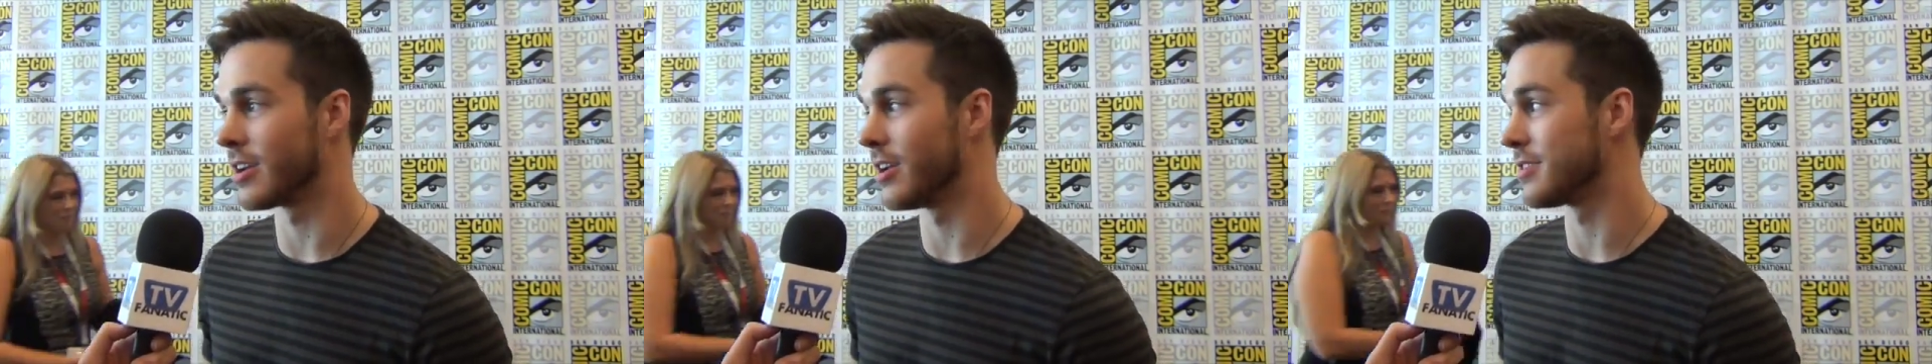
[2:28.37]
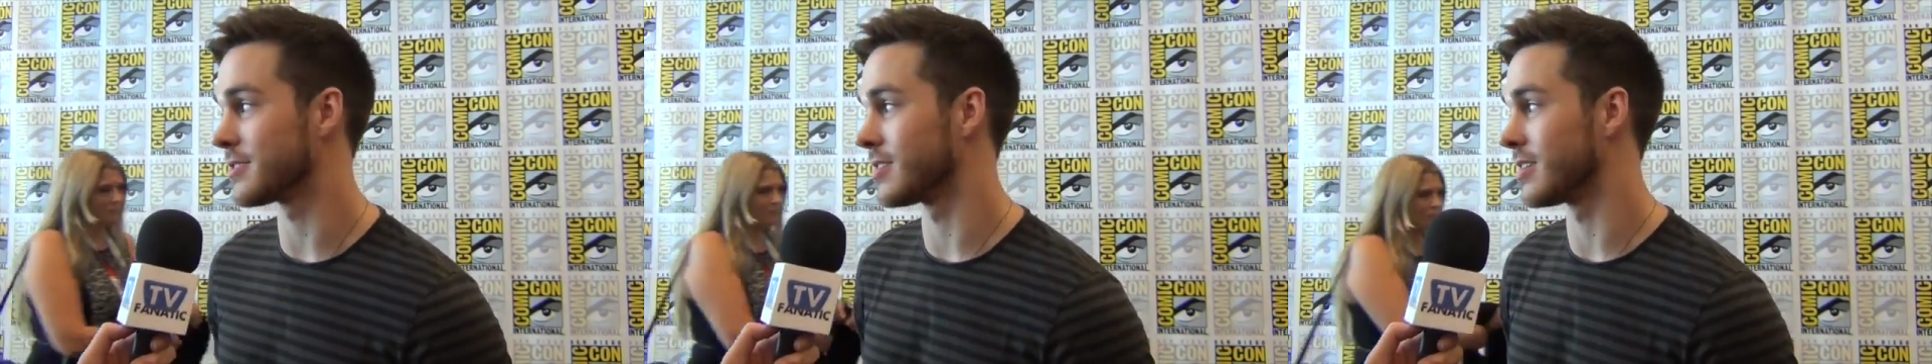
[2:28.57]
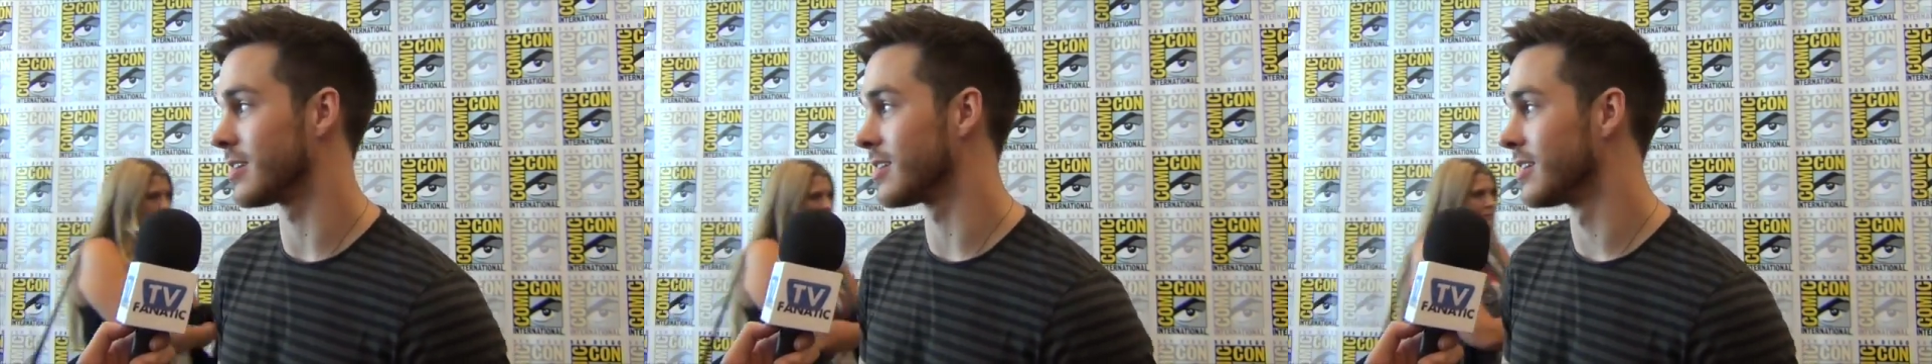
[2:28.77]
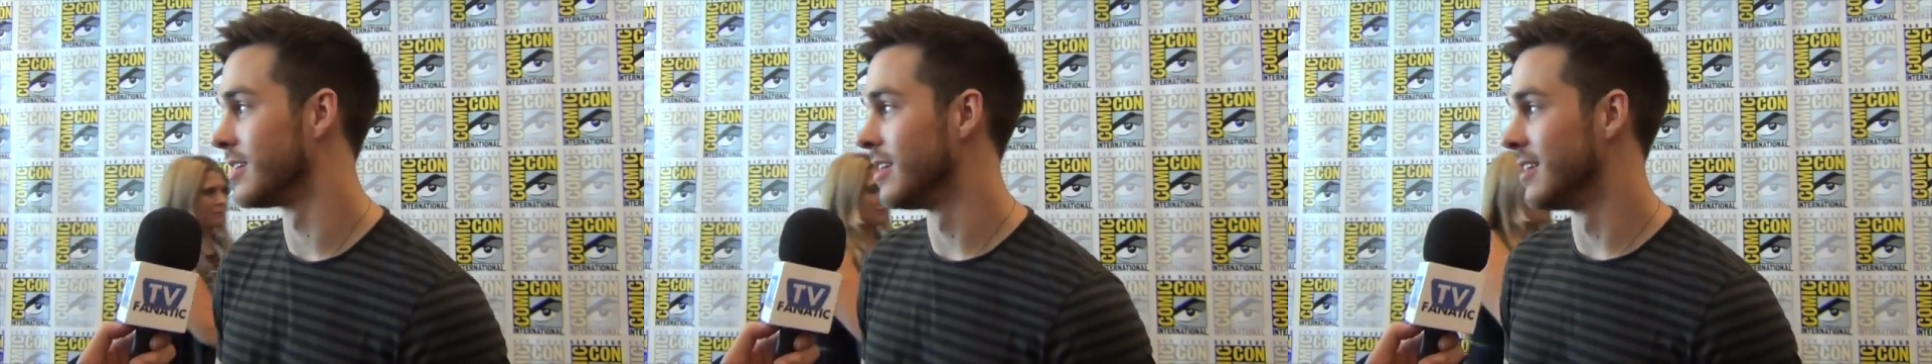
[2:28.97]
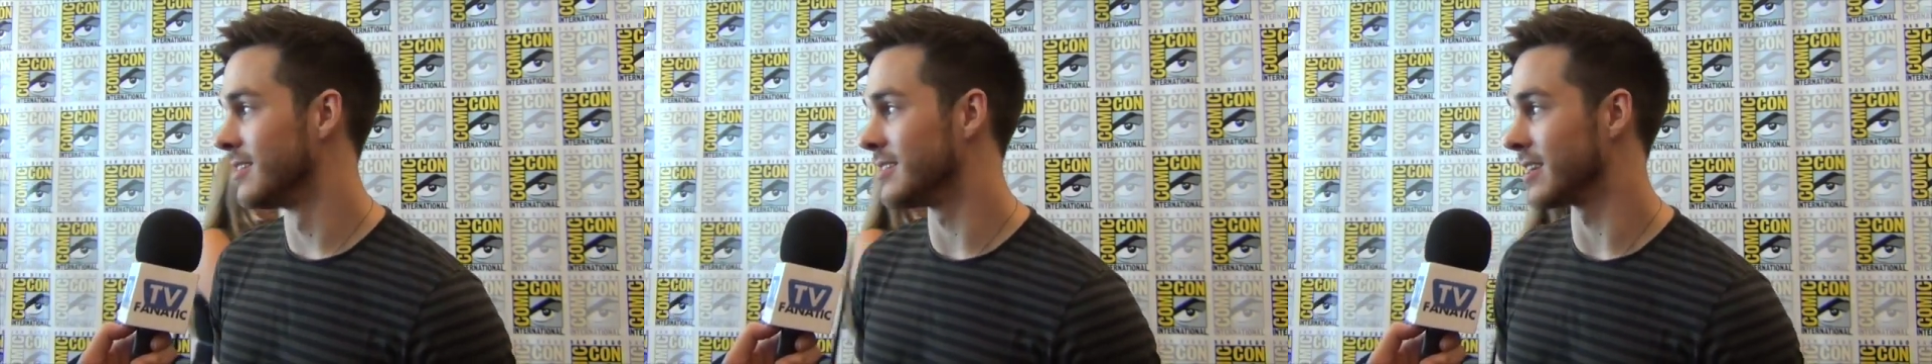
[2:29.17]
and also
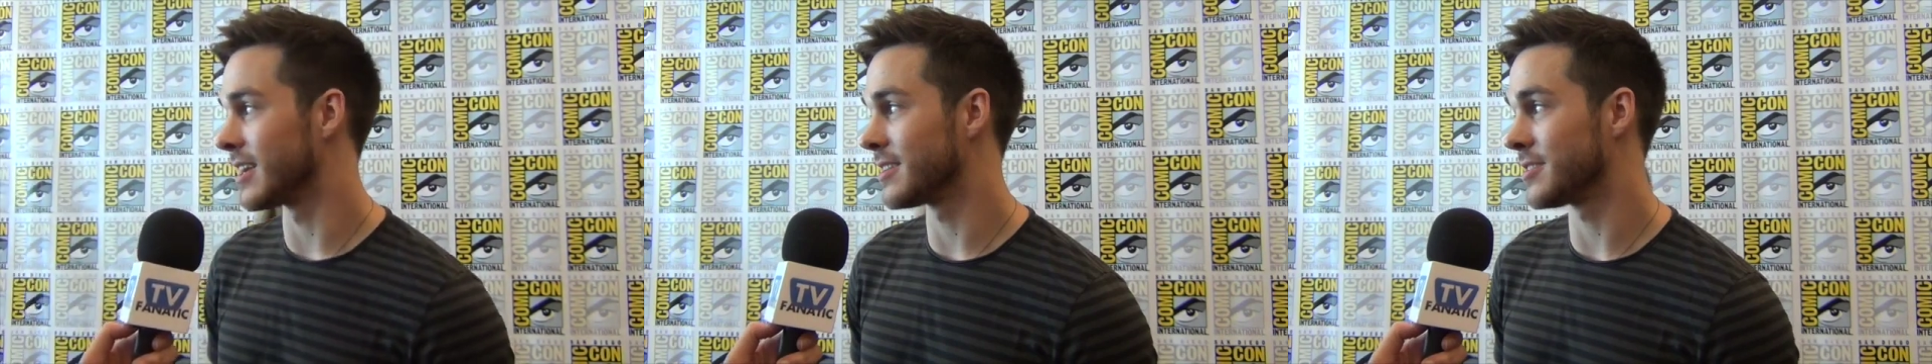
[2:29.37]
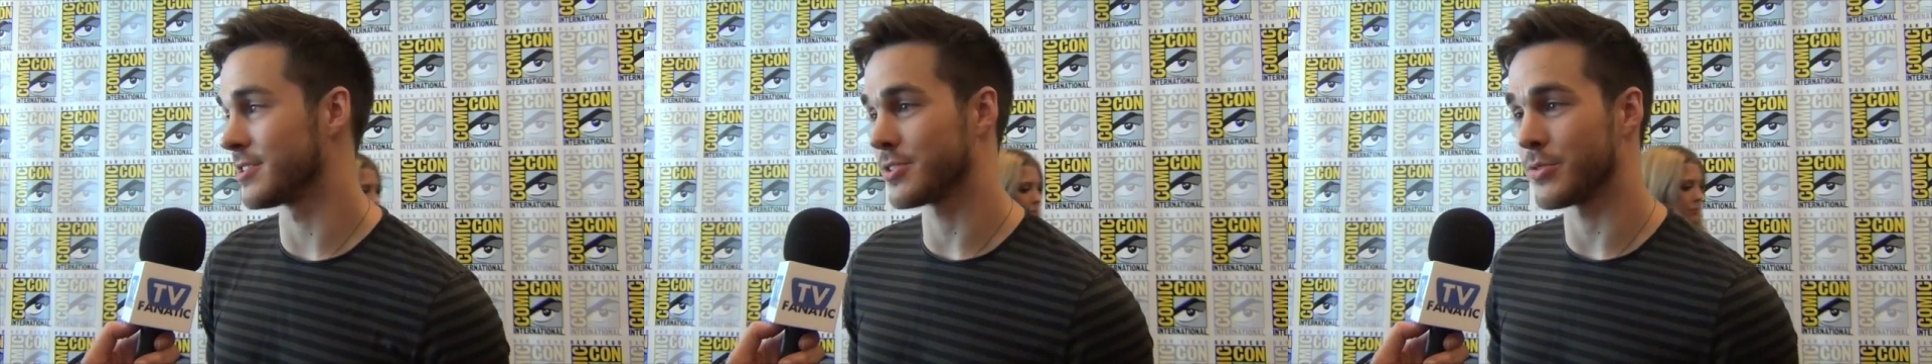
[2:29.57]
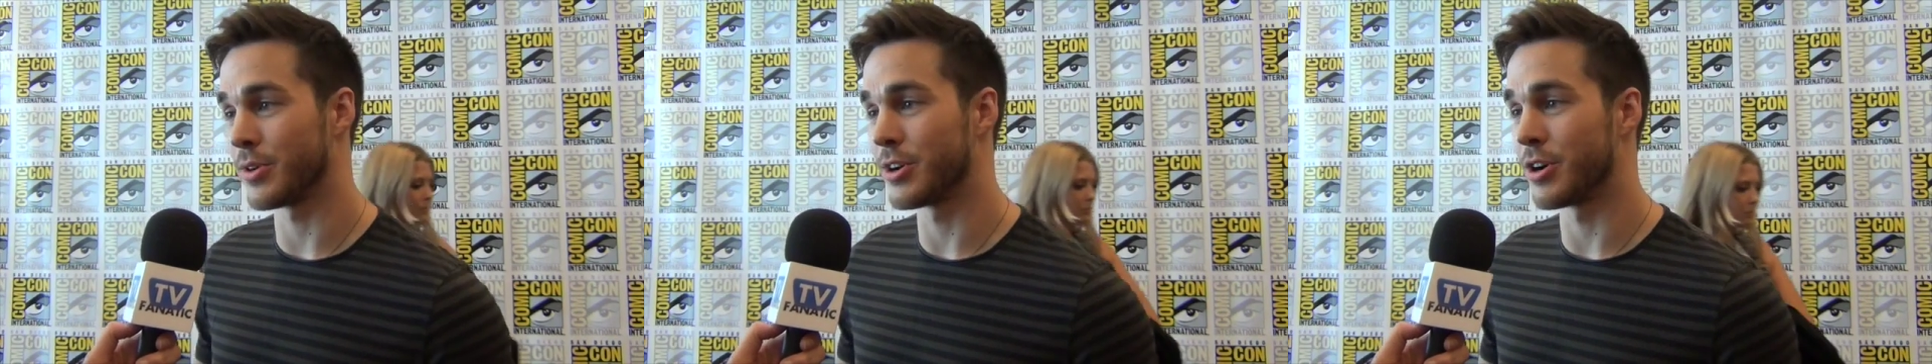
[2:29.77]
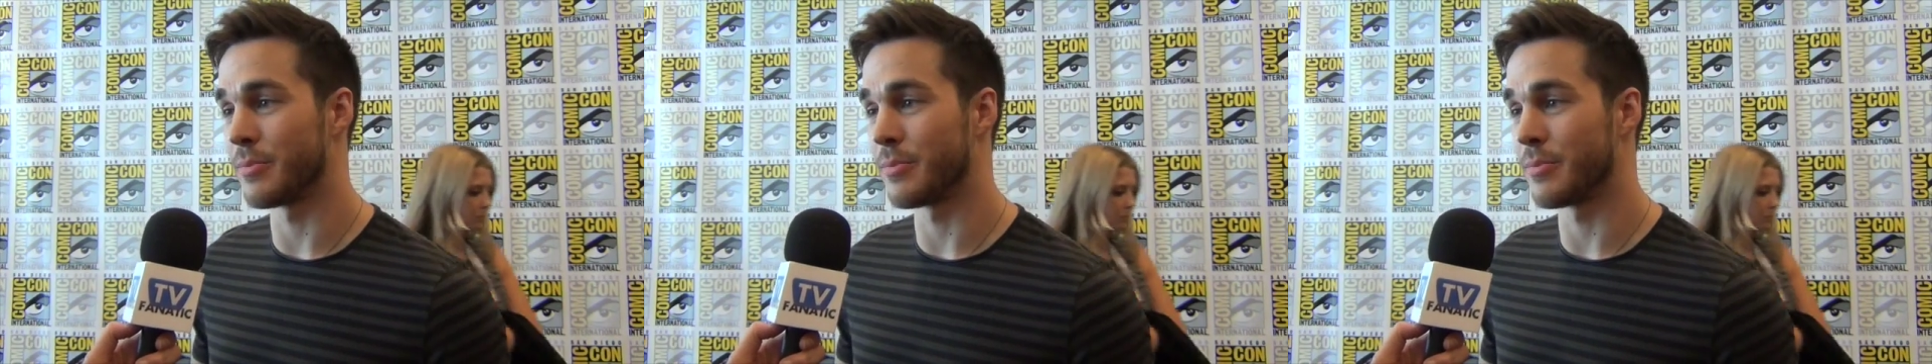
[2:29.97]
to to get to screen